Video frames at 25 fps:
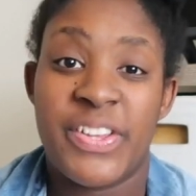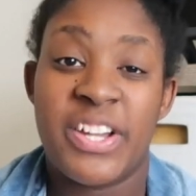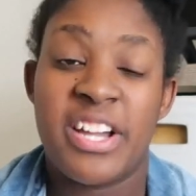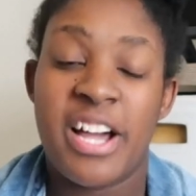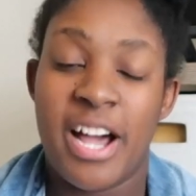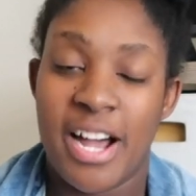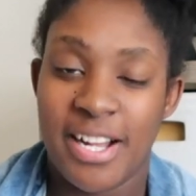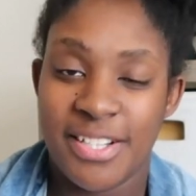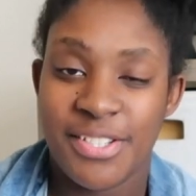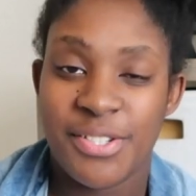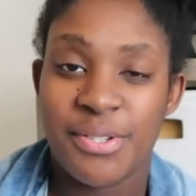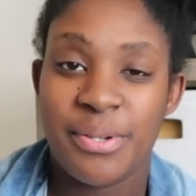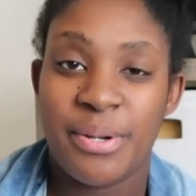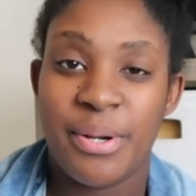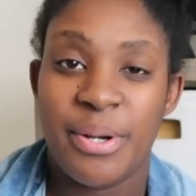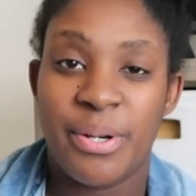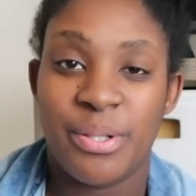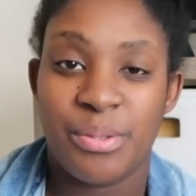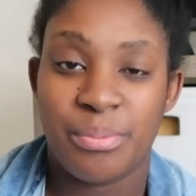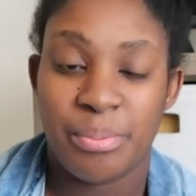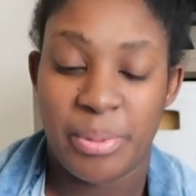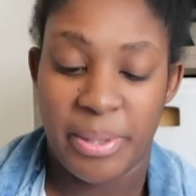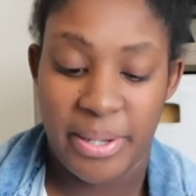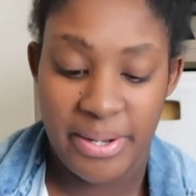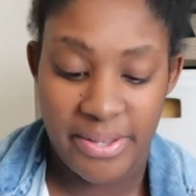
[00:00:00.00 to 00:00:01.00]
The con to a
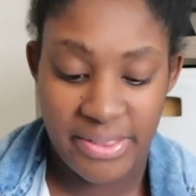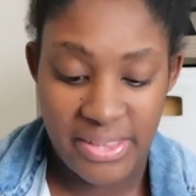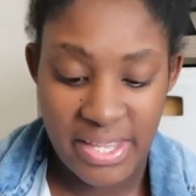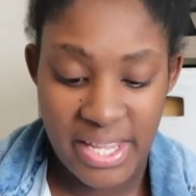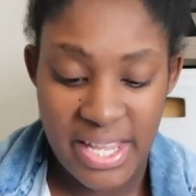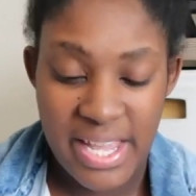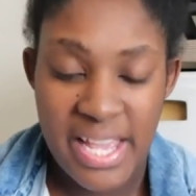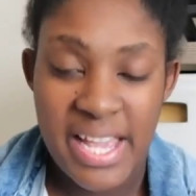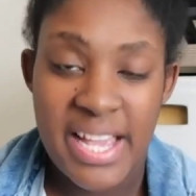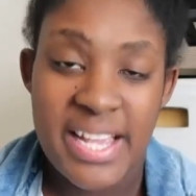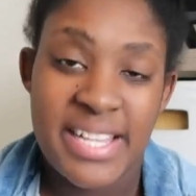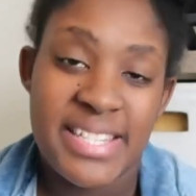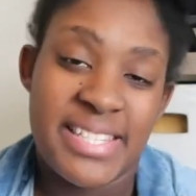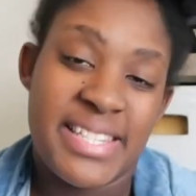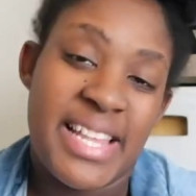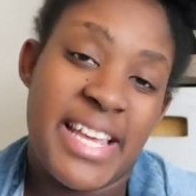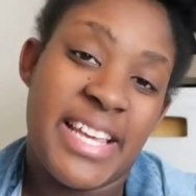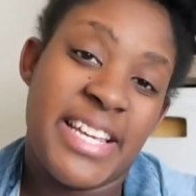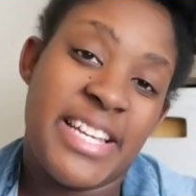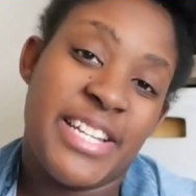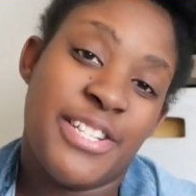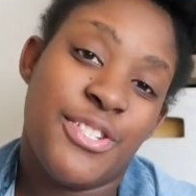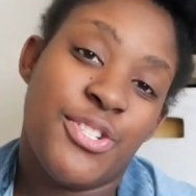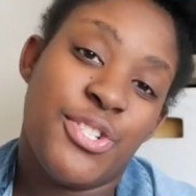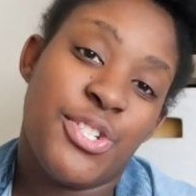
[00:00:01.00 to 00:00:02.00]
home birth is
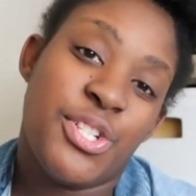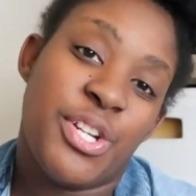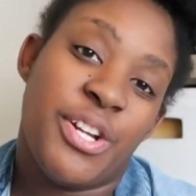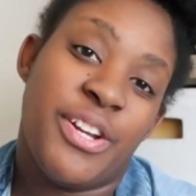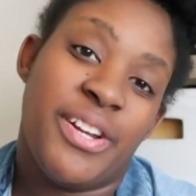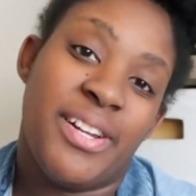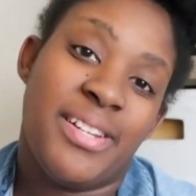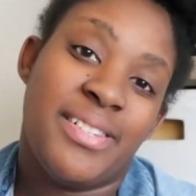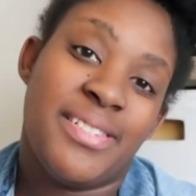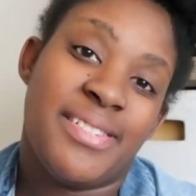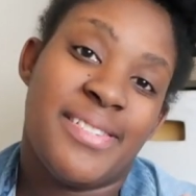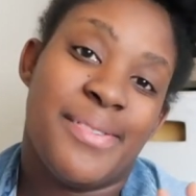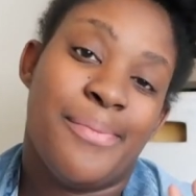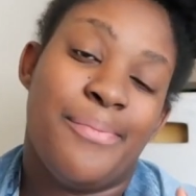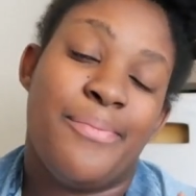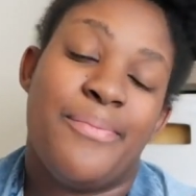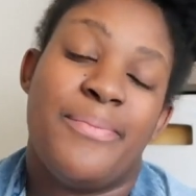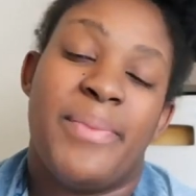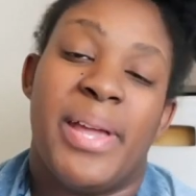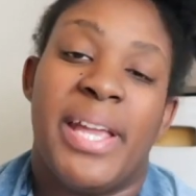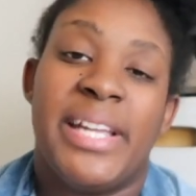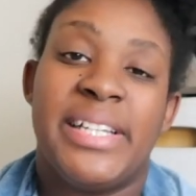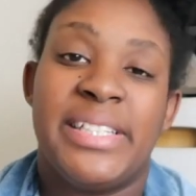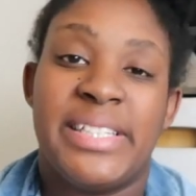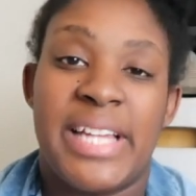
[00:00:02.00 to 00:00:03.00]
that insurance
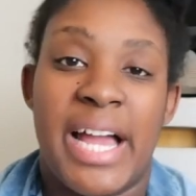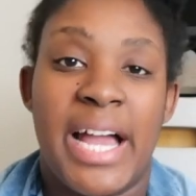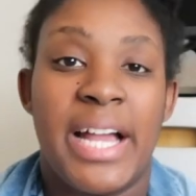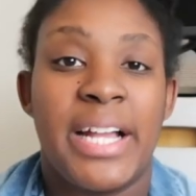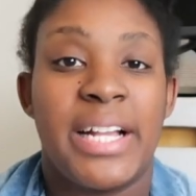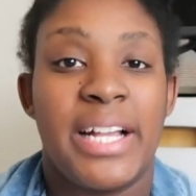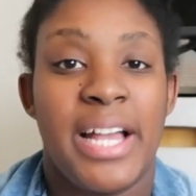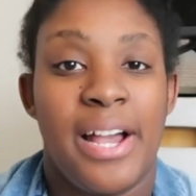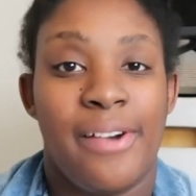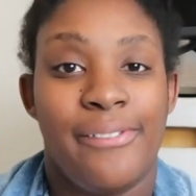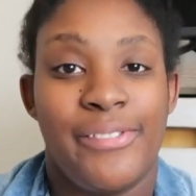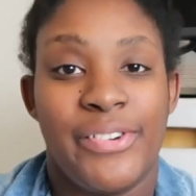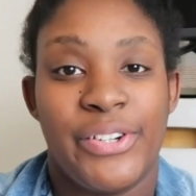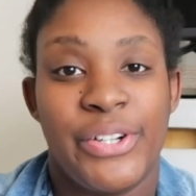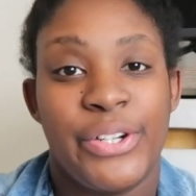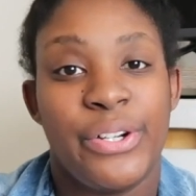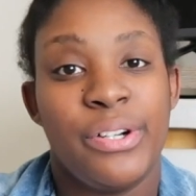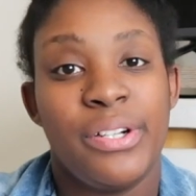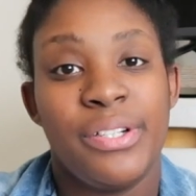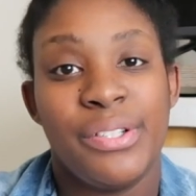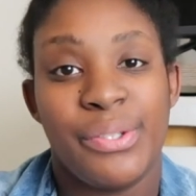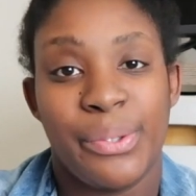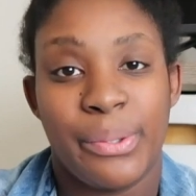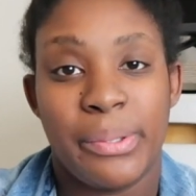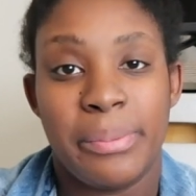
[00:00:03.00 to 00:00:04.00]
may not
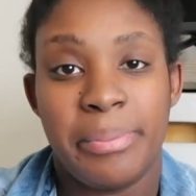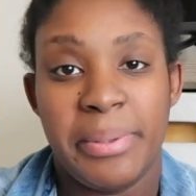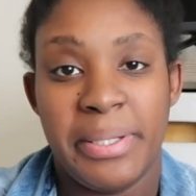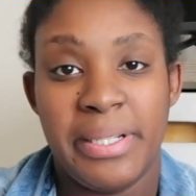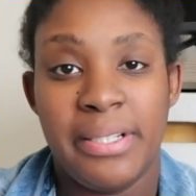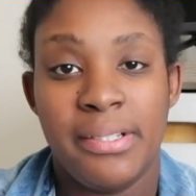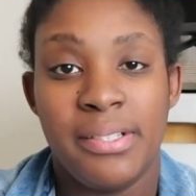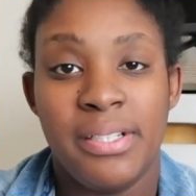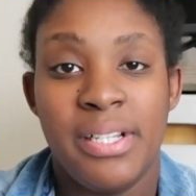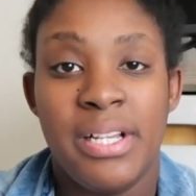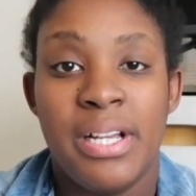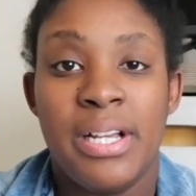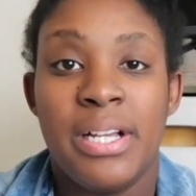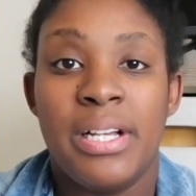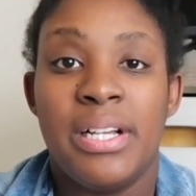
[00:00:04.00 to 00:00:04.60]
cover your bill.